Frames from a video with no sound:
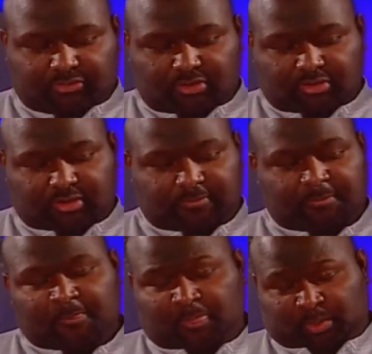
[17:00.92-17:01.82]
Oak.
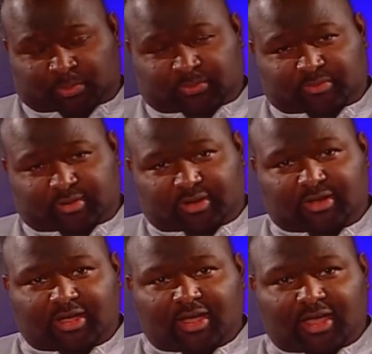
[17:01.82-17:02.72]

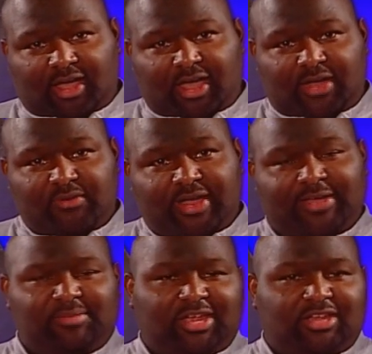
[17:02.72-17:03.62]
I
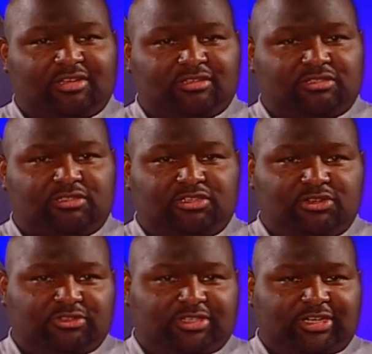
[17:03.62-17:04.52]
recommend
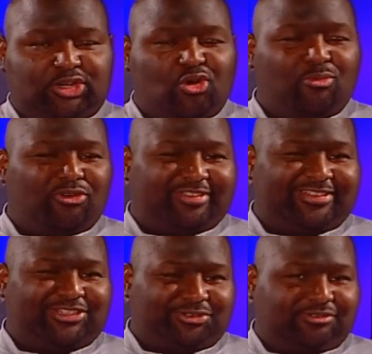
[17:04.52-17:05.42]
using no more than
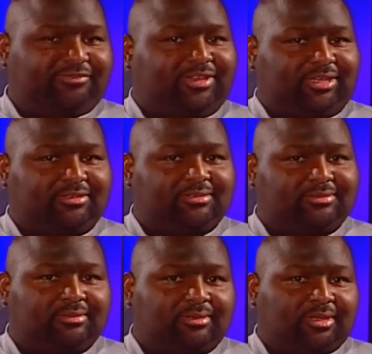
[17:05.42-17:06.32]
2 of these,
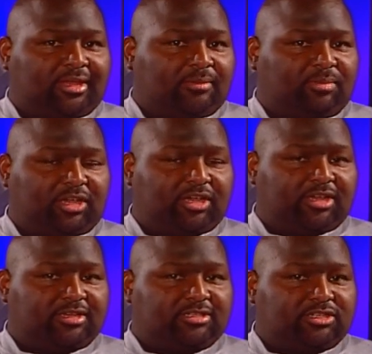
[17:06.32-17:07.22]

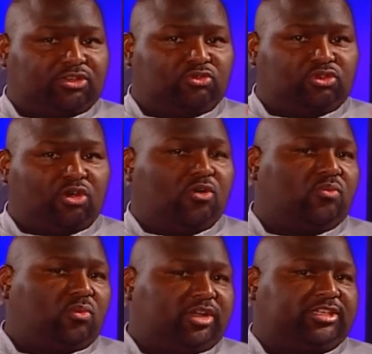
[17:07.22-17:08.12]
because you don't
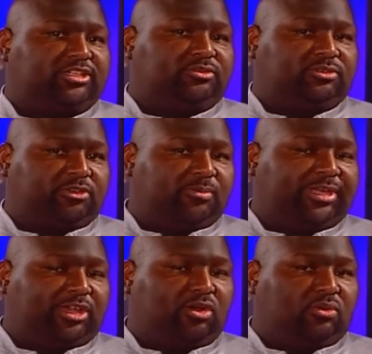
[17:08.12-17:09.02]
want to use so
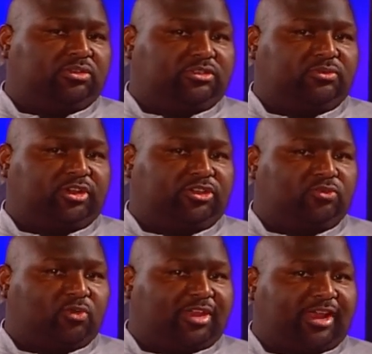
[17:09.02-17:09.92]
many oaks to where you
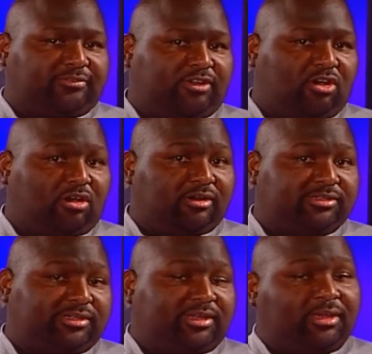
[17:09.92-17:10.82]
run out of cards,
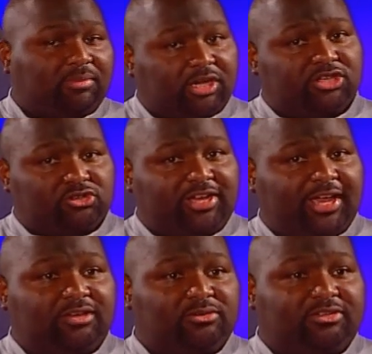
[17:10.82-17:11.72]
because you
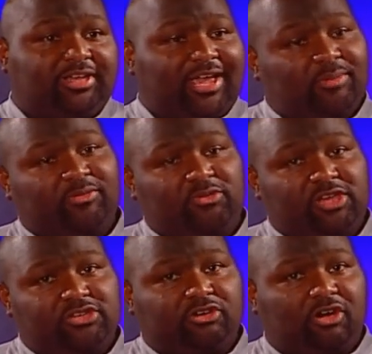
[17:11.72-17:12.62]
can lose the game if you
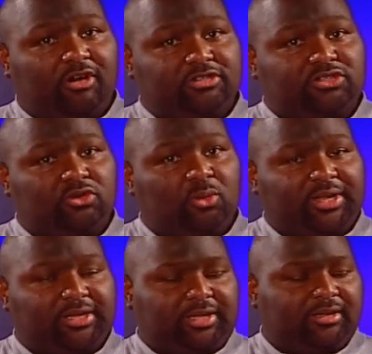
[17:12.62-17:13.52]
get your cards too
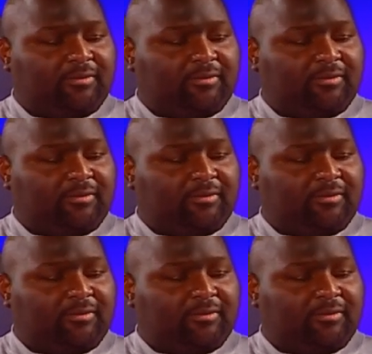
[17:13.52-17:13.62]
quickly.